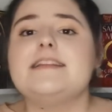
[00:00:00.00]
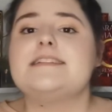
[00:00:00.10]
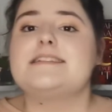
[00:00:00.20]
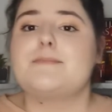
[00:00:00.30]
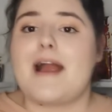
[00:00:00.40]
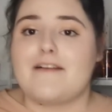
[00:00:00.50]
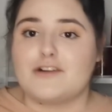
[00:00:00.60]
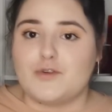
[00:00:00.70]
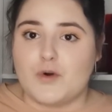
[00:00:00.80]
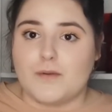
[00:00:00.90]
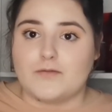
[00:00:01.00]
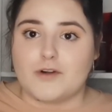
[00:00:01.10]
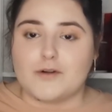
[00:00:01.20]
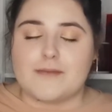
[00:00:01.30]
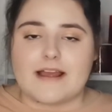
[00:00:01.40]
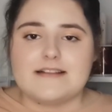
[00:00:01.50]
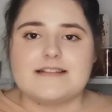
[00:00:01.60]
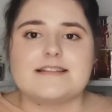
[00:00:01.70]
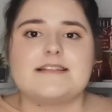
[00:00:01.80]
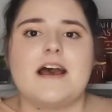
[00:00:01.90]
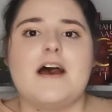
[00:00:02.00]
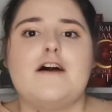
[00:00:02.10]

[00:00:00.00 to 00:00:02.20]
This is a paranormal romance